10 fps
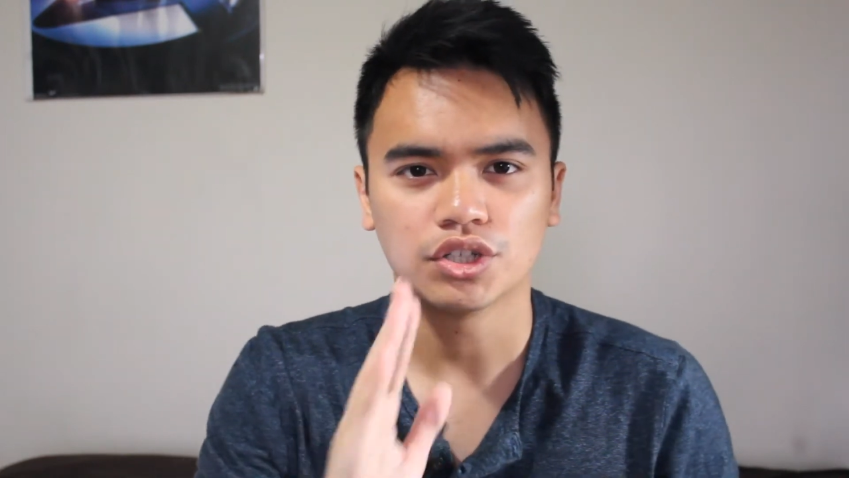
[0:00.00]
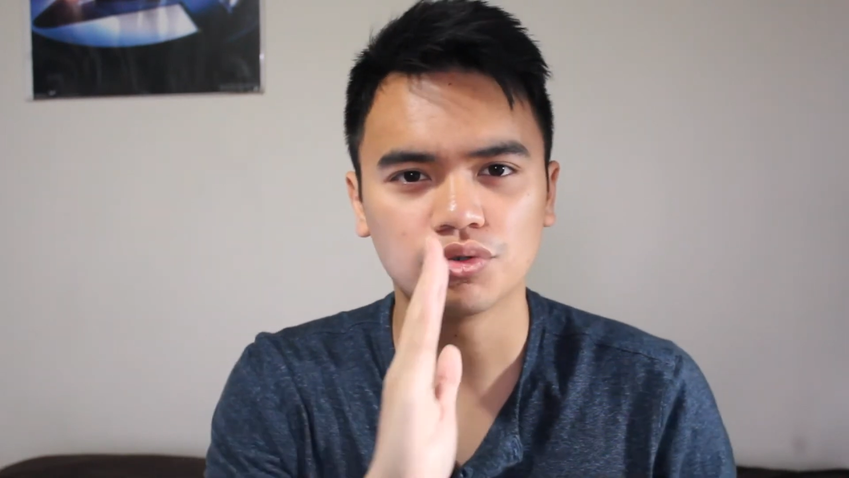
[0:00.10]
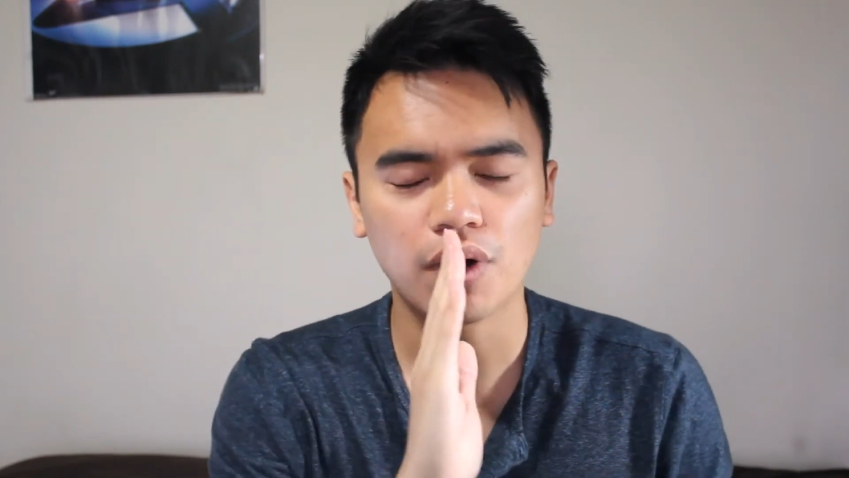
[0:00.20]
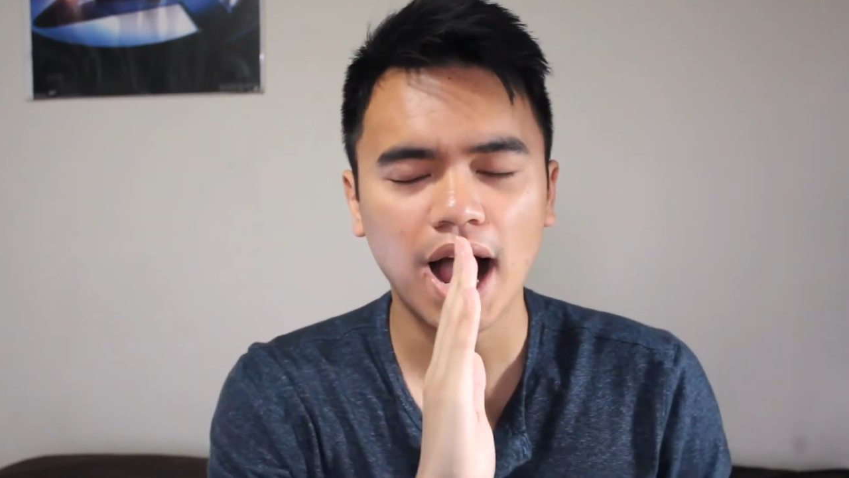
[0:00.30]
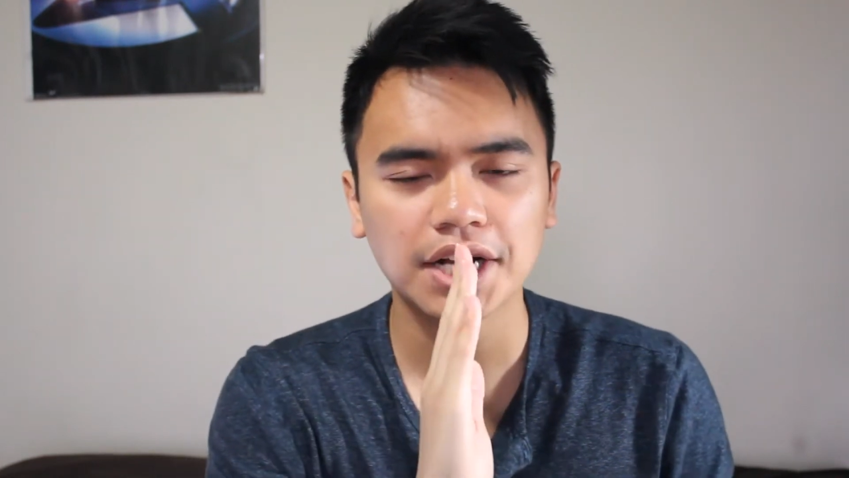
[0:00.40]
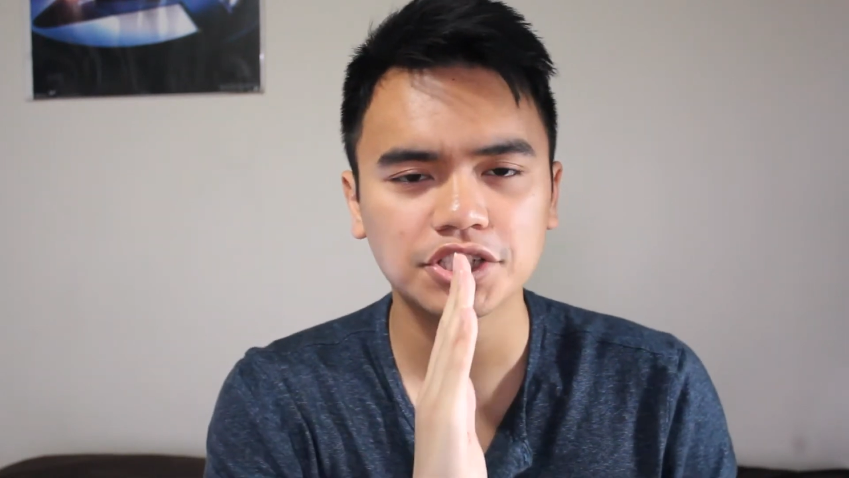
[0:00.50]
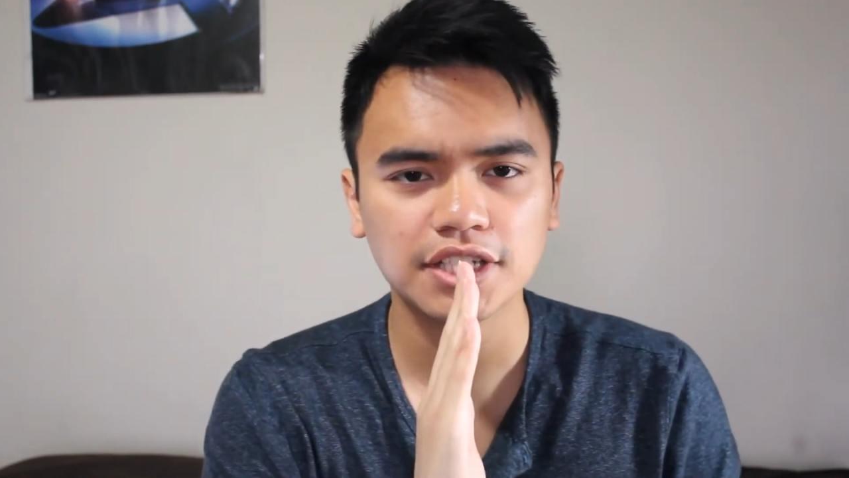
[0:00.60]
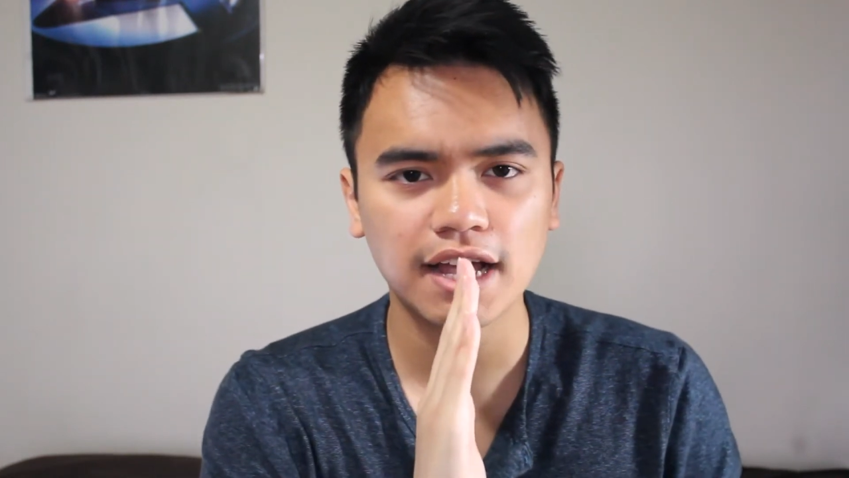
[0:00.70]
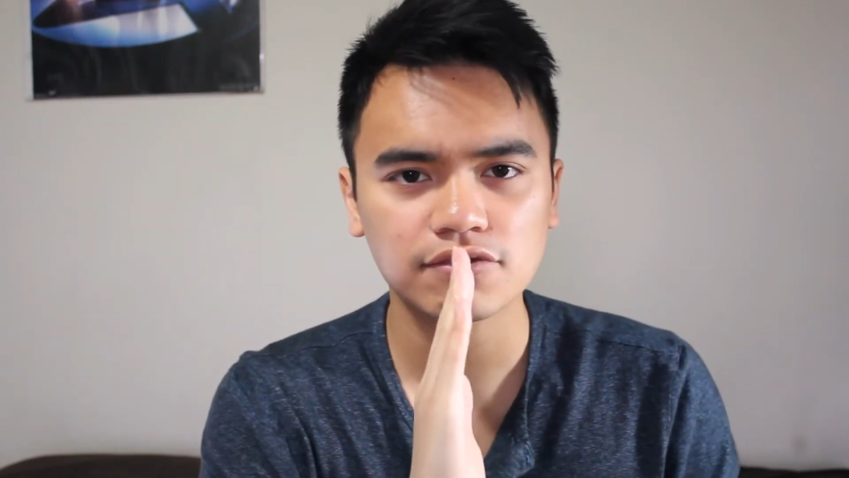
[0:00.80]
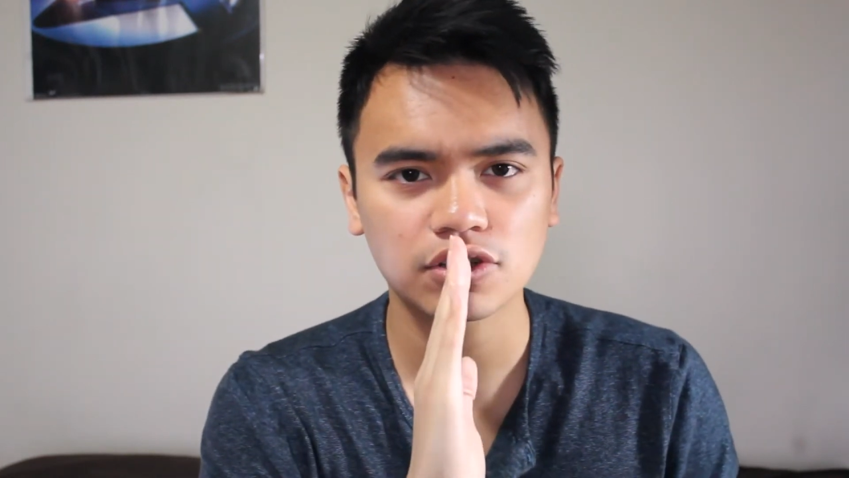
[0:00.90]
you
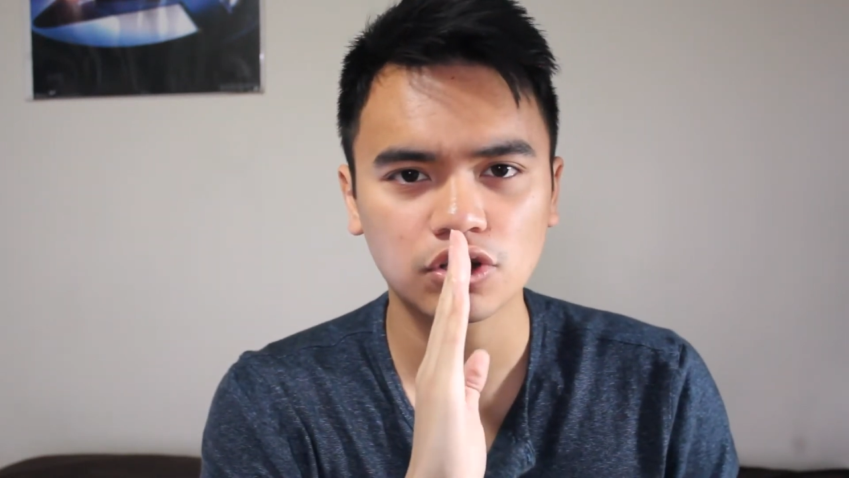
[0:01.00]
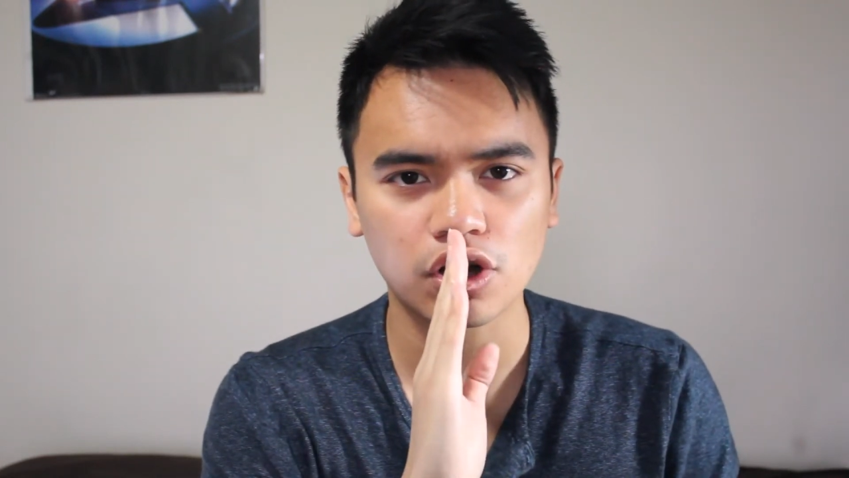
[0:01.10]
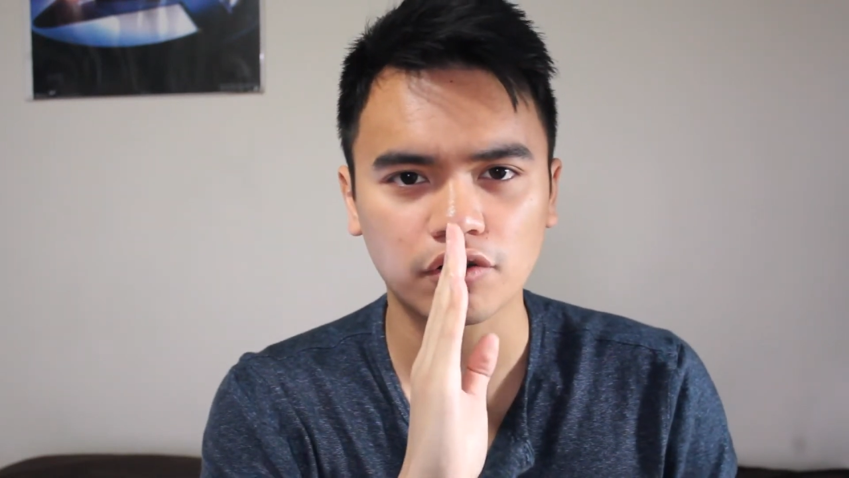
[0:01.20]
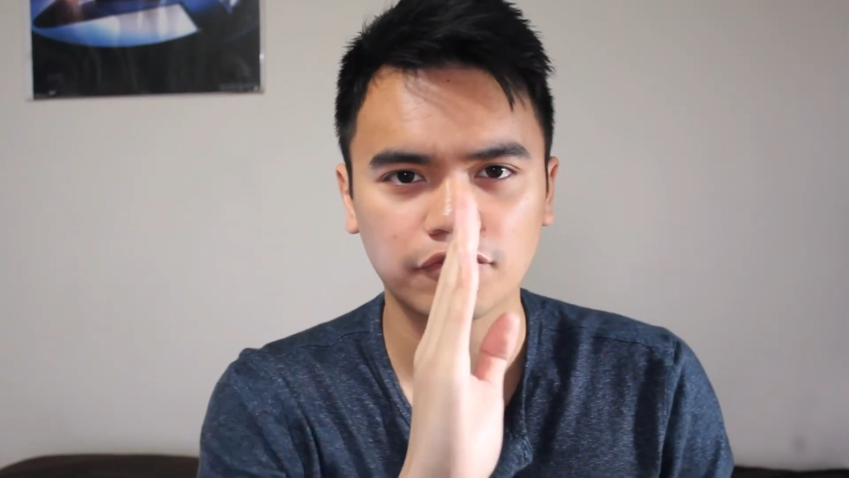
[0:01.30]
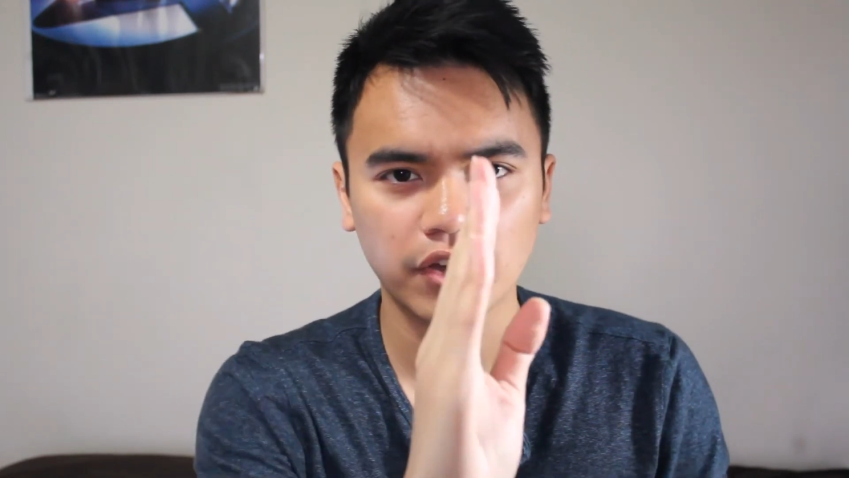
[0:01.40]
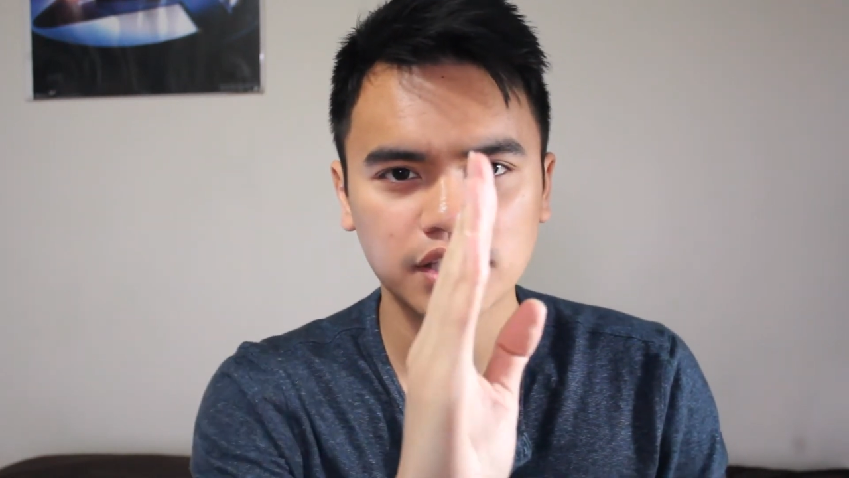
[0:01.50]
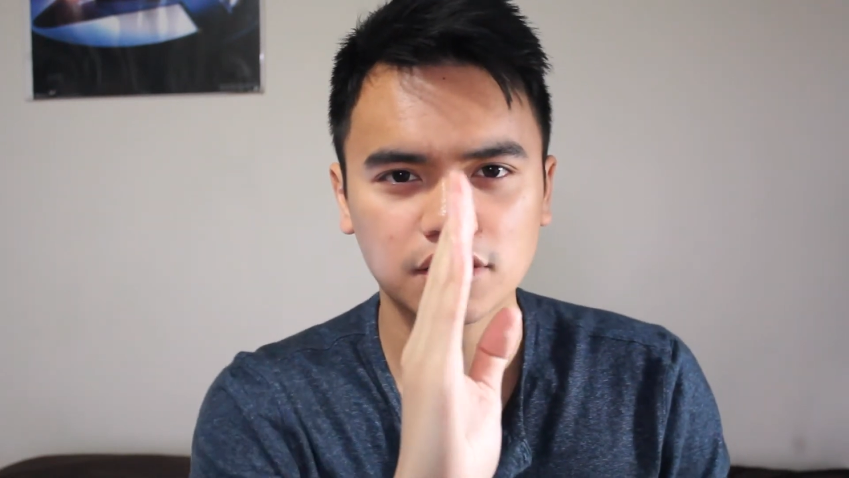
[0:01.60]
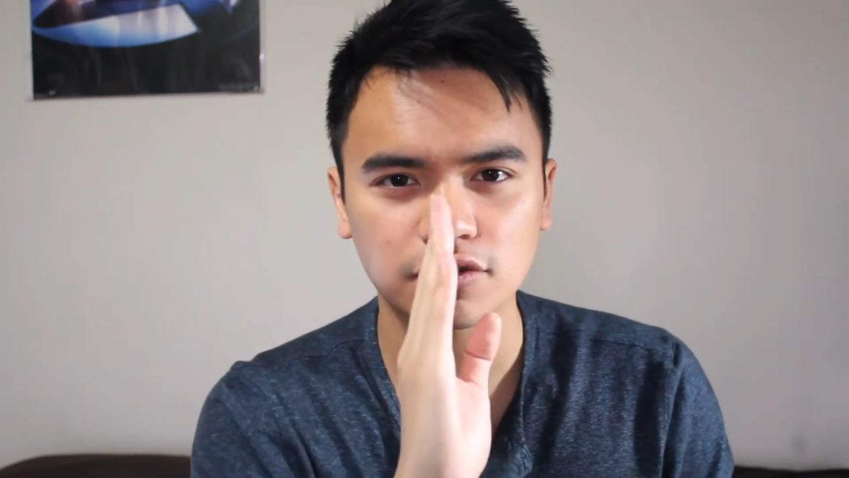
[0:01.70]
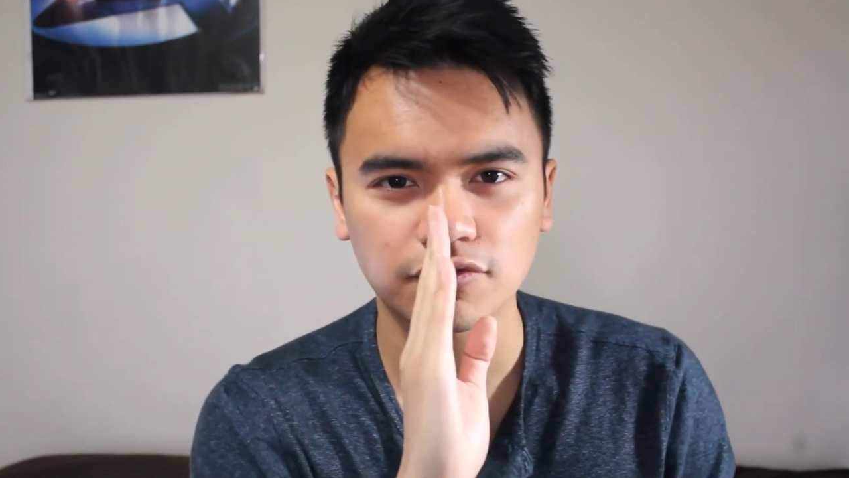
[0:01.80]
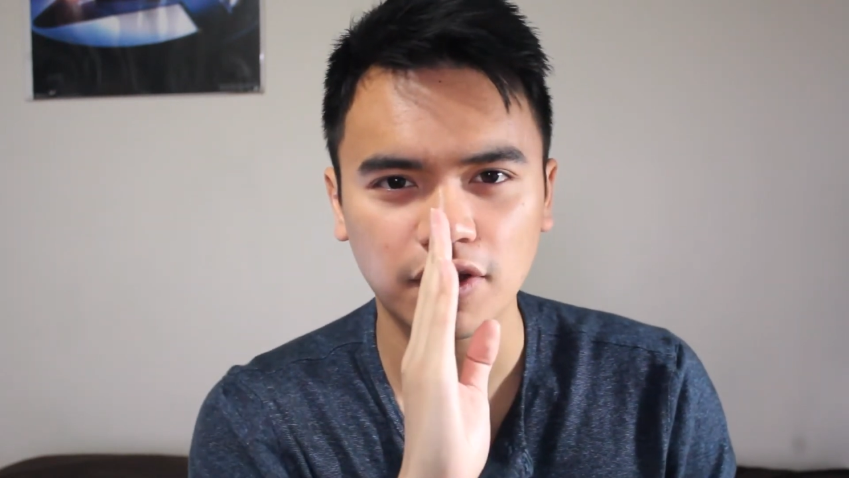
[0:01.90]
actually have to look face
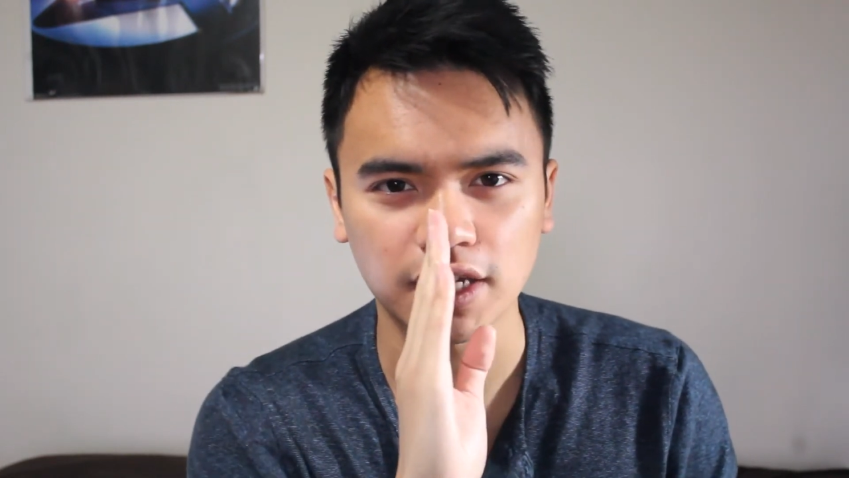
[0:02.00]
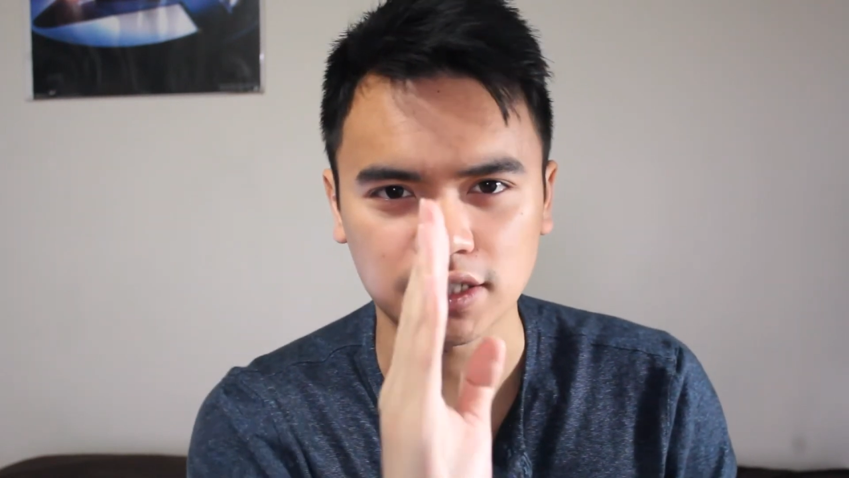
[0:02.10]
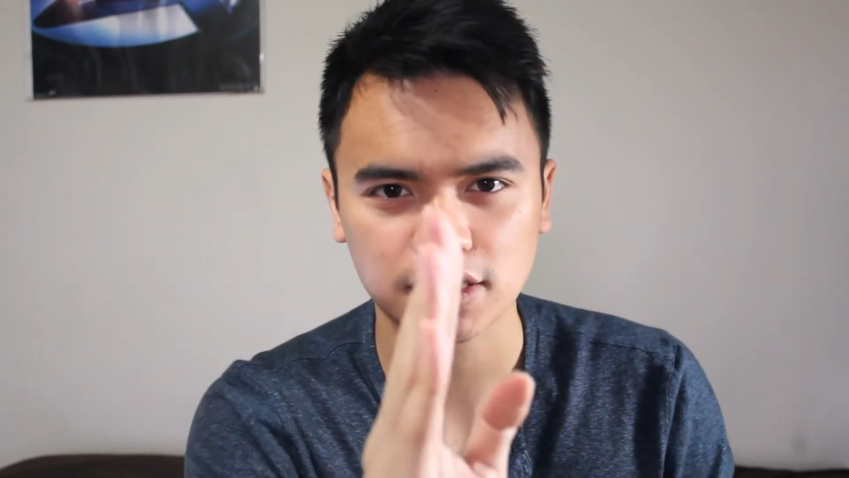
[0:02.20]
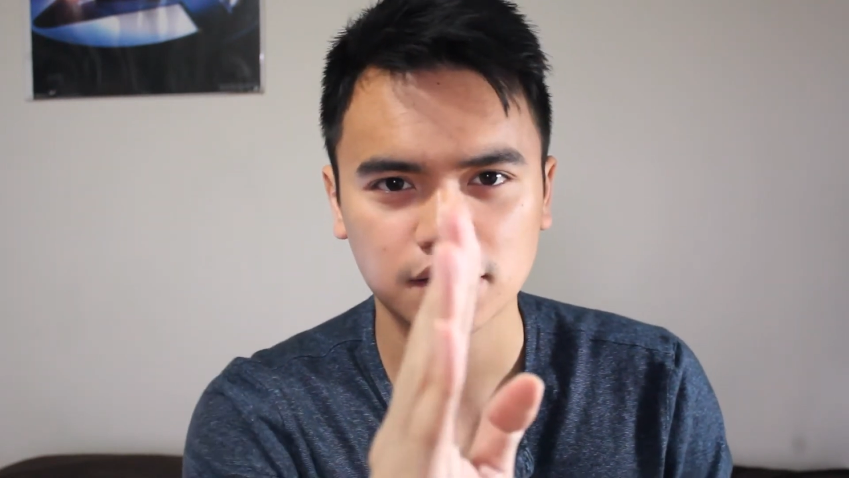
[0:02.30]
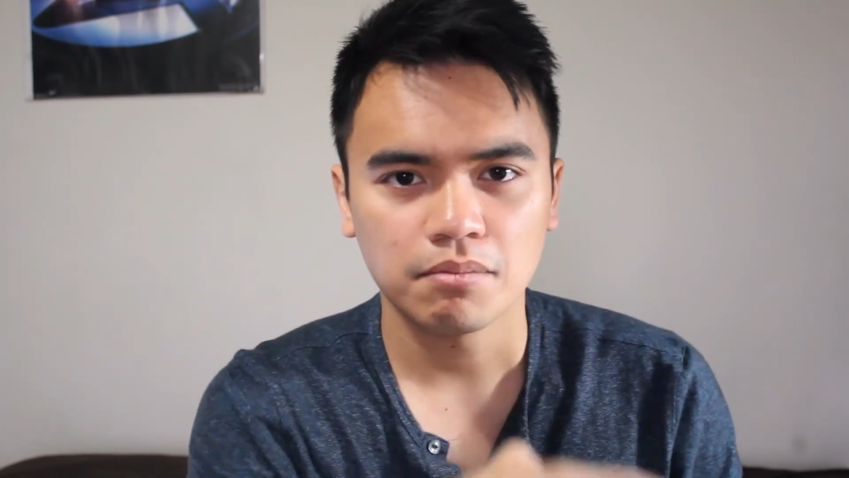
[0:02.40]
to face.